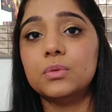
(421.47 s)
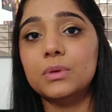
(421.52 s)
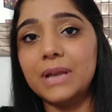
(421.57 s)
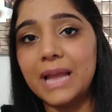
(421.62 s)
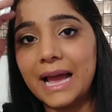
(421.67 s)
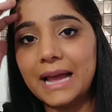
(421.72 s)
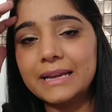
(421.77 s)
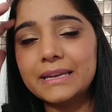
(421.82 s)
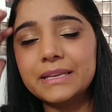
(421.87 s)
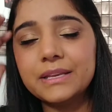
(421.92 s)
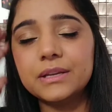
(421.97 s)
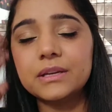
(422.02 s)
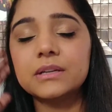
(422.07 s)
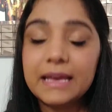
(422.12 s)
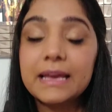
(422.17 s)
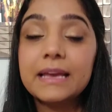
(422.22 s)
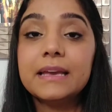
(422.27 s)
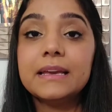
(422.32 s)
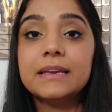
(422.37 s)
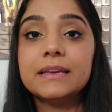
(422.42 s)
land here.
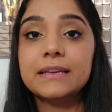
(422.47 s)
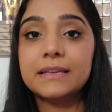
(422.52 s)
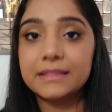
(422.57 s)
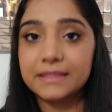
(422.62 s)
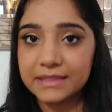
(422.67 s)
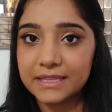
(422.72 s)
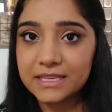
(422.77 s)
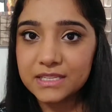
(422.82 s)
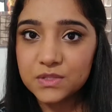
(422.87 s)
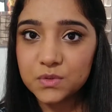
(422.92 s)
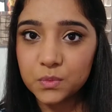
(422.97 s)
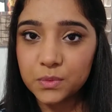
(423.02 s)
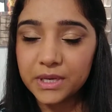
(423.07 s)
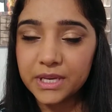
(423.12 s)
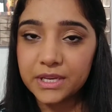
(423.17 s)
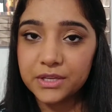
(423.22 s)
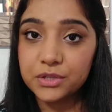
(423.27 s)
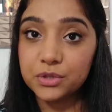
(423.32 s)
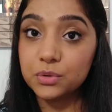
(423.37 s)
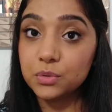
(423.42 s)
In this
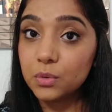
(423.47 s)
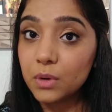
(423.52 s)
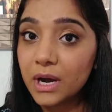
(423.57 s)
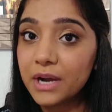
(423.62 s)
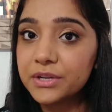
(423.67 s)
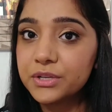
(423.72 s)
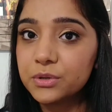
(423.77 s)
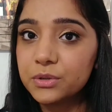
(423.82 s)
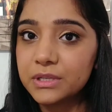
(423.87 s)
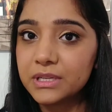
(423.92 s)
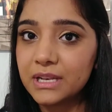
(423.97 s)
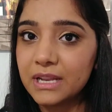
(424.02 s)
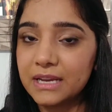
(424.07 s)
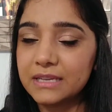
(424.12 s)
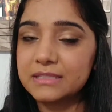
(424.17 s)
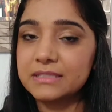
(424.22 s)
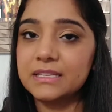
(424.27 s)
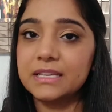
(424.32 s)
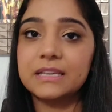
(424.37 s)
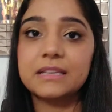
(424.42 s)
way, you are
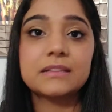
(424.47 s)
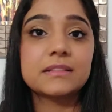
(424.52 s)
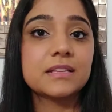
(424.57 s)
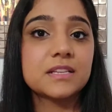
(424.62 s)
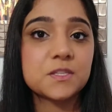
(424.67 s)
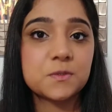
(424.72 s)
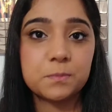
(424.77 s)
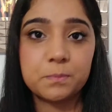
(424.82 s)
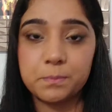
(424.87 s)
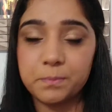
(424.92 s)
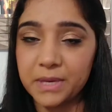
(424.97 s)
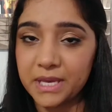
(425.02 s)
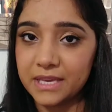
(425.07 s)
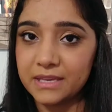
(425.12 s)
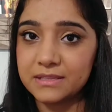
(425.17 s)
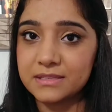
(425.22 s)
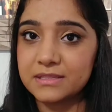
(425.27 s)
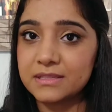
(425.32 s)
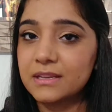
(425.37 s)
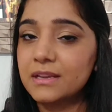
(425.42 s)
utilizing the
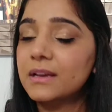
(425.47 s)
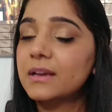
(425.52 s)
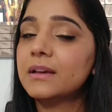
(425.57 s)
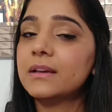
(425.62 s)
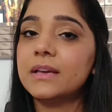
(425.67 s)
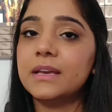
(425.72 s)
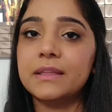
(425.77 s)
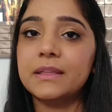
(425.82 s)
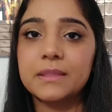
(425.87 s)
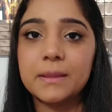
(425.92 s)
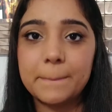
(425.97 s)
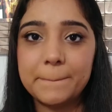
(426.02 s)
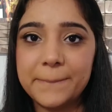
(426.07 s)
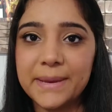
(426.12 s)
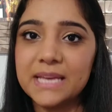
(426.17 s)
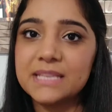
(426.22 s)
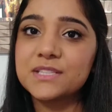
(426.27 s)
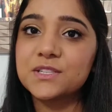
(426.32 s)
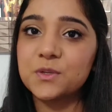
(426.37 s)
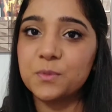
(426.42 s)
space in the
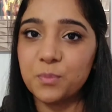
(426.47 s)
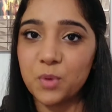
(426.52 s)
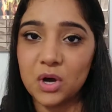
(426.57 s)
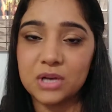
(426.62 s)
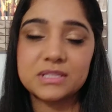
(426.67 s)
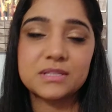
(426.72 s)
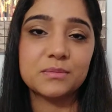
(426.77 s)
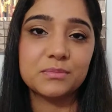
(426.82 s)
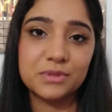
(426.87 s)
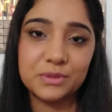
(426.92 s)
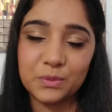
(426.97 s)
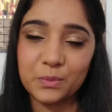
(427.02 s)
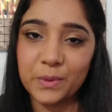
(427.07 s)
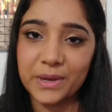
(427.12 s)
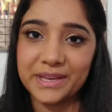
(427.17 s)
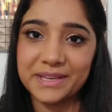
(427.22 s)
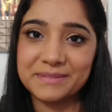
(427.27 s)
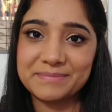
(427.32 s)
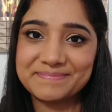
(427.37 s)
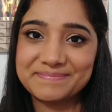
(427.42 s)
best possible
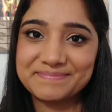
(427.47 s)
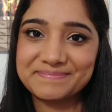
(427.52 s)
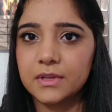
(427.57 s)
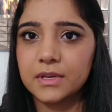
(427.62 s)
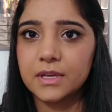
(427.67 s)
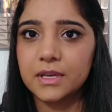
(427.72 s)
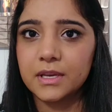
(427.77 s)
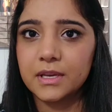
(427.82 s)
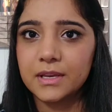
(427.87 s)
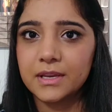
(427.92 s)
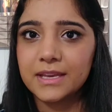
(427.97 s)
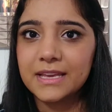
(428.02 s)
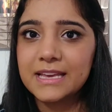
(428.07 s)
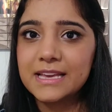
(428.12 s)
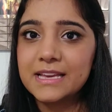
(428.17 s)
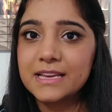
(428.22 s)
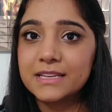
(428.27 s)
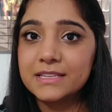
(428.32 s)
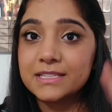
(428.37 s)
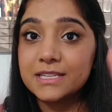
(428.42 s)
way.
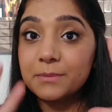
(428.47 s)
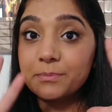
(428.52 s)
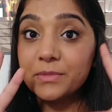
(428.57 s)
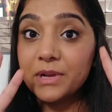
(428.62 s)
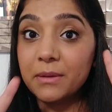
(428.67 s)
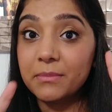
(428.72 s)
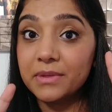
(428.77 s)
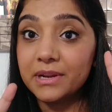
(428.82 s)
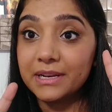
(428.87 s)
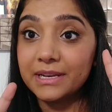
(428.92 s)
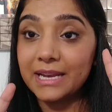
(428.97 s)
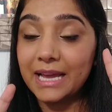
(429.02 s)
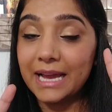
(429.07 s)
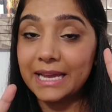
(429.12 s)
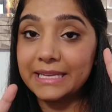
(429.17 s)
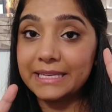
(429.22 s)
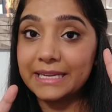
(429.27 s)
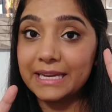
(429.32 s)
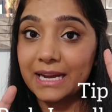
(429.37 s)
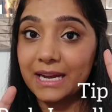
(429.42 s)
Tip number
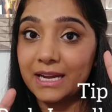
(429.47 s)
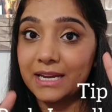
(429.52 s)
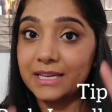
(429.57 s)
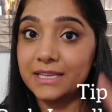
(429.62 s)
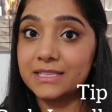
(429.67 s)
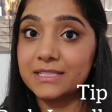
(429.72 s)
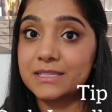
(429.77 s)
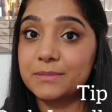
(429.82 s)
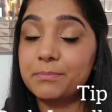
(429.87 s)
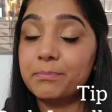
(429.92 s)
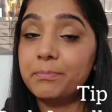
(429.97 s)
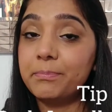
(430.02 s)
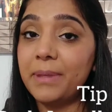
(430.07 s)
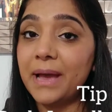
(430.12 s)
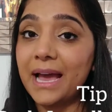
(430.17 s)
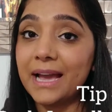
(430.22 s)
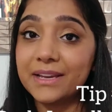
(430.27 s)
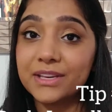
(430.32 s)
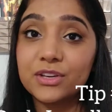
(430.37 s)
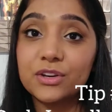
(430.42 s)
9, guys,
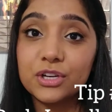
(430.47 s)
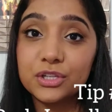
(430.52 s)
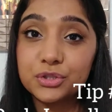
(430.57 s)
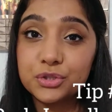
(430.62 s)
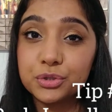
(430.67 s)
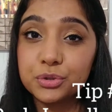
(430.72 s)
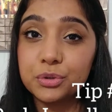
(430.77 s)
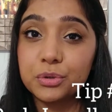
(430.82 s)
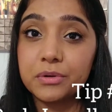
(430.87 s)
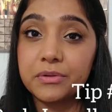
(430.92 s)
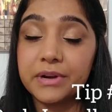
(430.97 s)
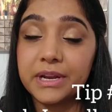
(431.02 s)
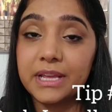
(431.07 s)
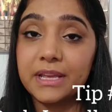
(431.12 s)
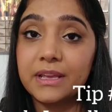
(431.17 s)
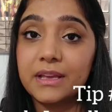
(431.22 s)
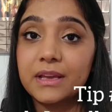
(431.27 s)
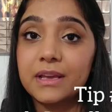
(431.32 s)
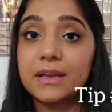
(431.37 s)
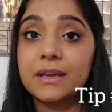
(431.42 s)
pack your jewelry